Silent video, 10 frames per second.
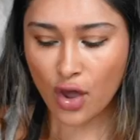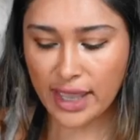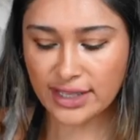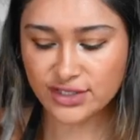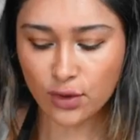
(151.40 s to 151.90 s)

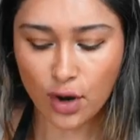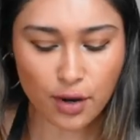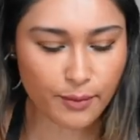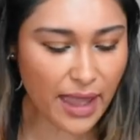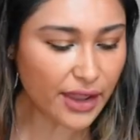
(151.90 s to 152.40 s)
Okay, so
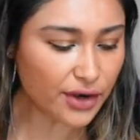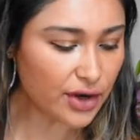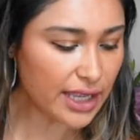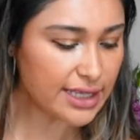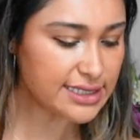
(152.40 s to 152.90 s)
our
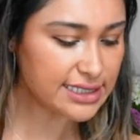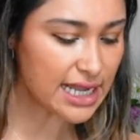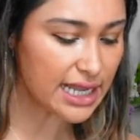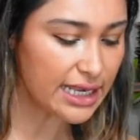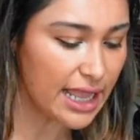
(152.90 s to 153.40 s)
batter is
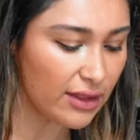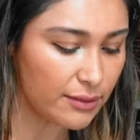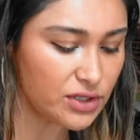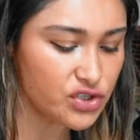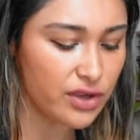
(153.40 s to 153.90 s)
done. Now
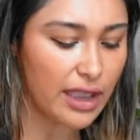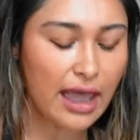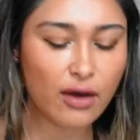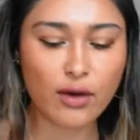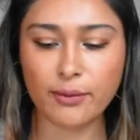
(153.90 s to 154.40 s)
let me show you
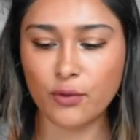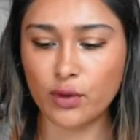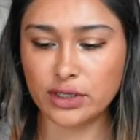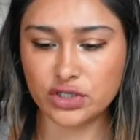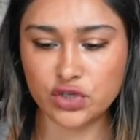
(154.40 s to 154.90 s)
how I'm
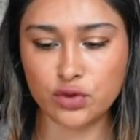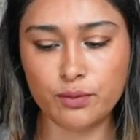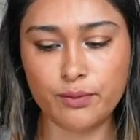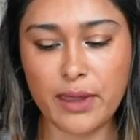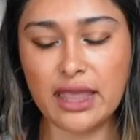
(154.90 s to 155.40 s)
going to
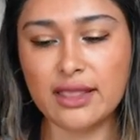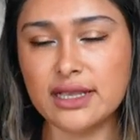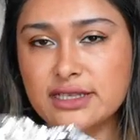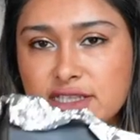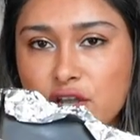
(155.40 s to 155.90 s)
bake
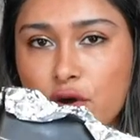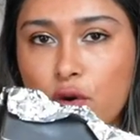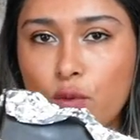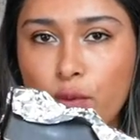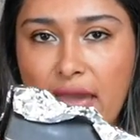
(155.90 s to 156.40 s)
this.
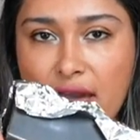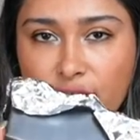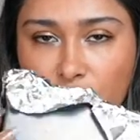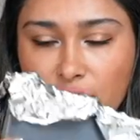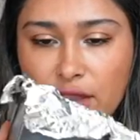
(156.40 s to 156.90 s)
So we
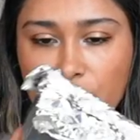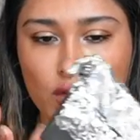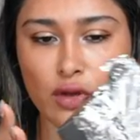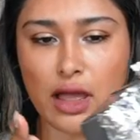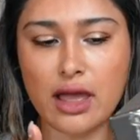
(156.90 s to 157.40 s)
have our
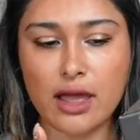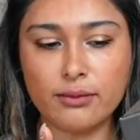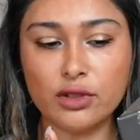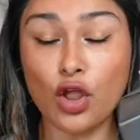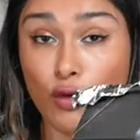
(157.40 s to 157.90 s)
little
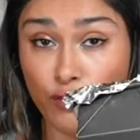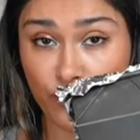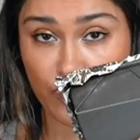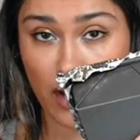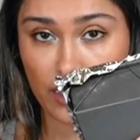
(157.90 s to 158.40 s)
um, loaf,
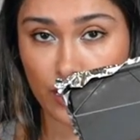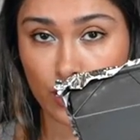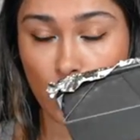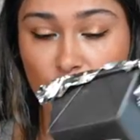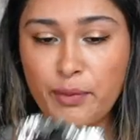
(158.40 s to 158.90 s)
our
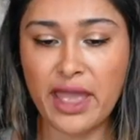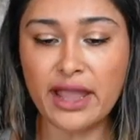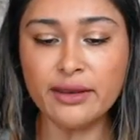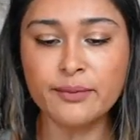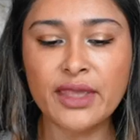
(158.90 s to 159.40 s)
little loaf
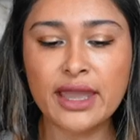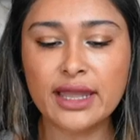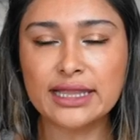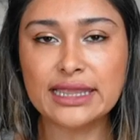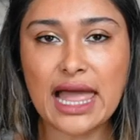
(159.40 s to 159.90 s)
pan
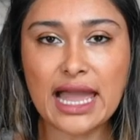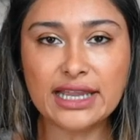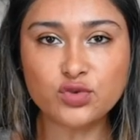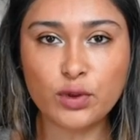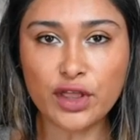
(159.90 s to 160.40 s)

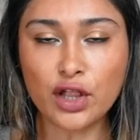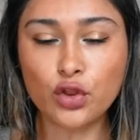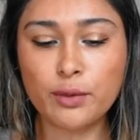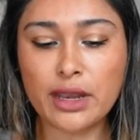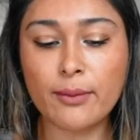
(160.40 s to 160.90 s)
lined with
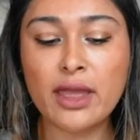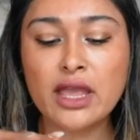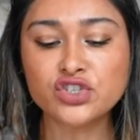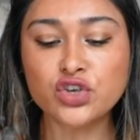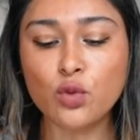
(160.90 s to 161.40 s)
aluminum.
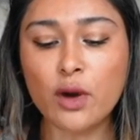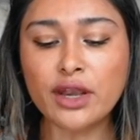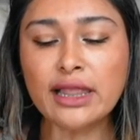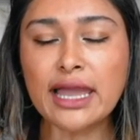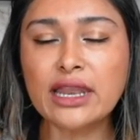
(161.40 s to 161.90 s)
So you
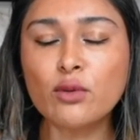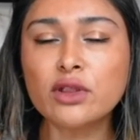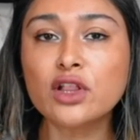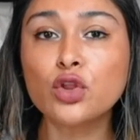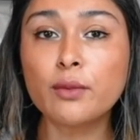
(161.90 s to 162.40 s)
wanna line it
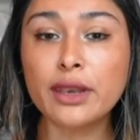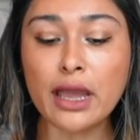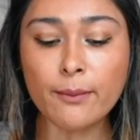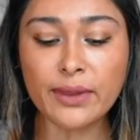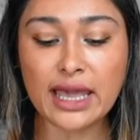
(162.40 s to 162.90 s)
with
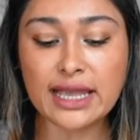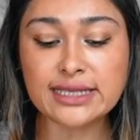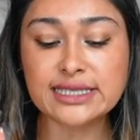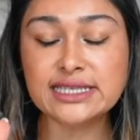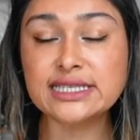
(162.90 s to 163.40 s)
aluminum
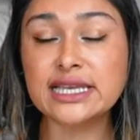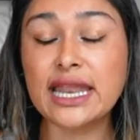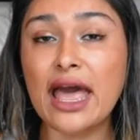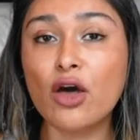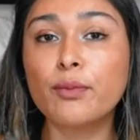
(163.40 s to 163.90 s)
because this is
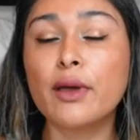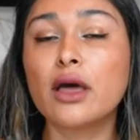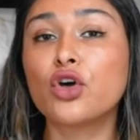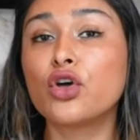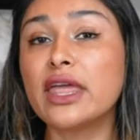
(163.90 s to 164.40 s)
gonna help
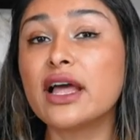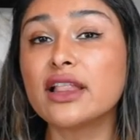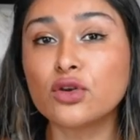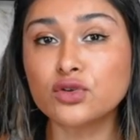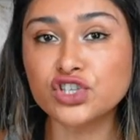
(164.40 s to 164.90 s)
cook it a
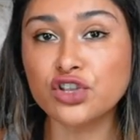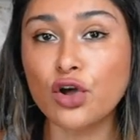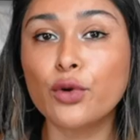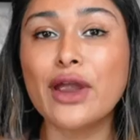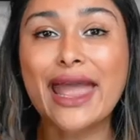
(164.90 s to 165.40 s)
little
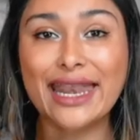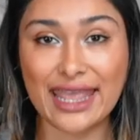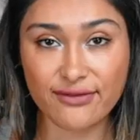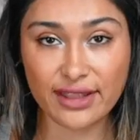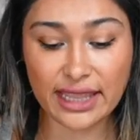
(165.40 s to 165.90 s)
slower and
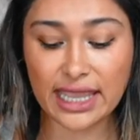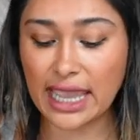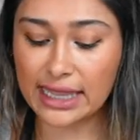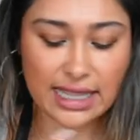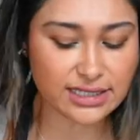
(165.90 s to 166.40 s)
evenly.
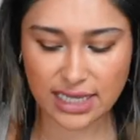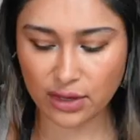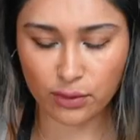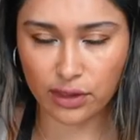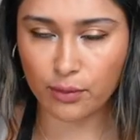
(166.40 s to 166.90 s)
And that's
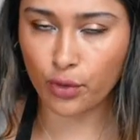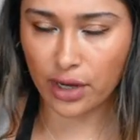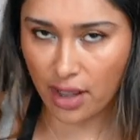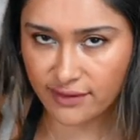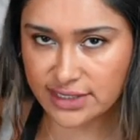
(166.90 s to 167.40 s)
like really
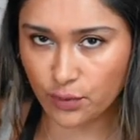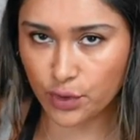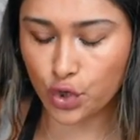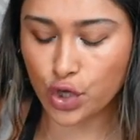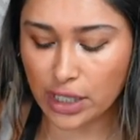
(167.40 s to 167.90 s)
important, obviously,
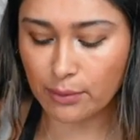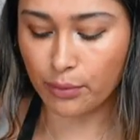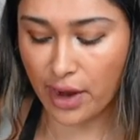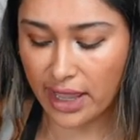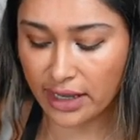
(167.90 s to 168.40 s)
when you're cooking
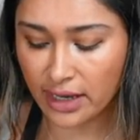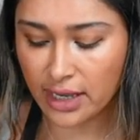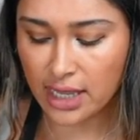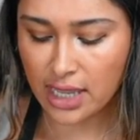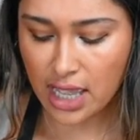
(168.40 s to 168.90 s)
bread.
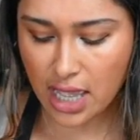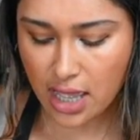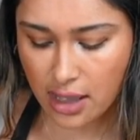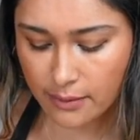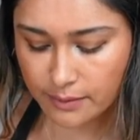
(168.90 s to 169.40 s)

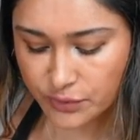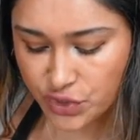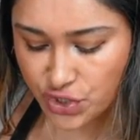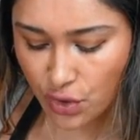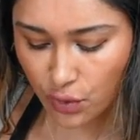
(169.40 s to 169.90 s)
Um,
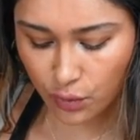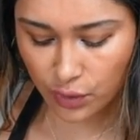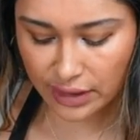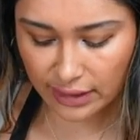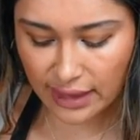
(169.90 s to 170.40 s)
so
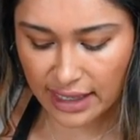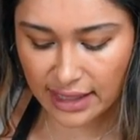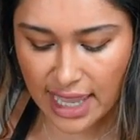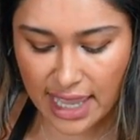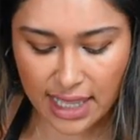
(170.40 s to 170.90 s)
we're gonna
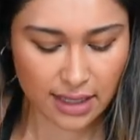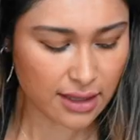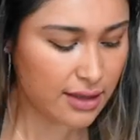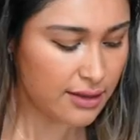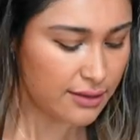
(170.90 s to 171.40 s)
line that
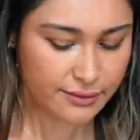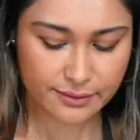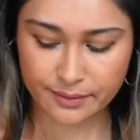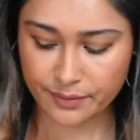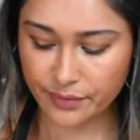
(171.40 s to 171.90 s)

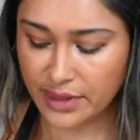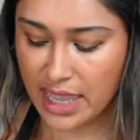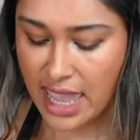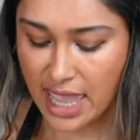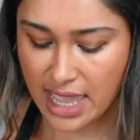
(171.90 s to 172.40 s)

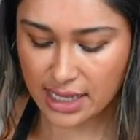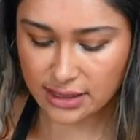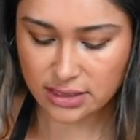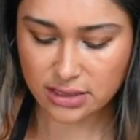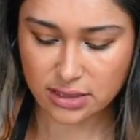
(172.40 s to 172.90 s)

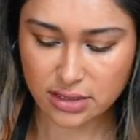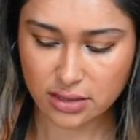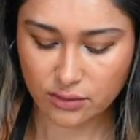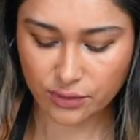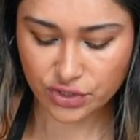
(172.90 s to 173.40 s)
and
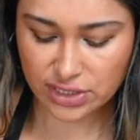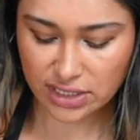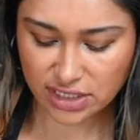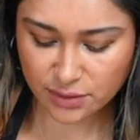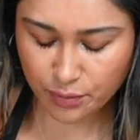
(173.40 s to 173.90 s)
we're just
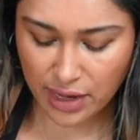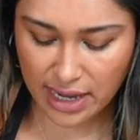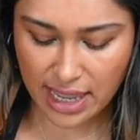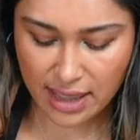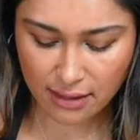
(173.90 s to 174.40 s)
gonna
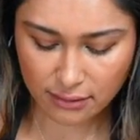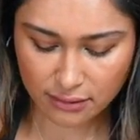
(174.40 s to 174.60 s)
spray it.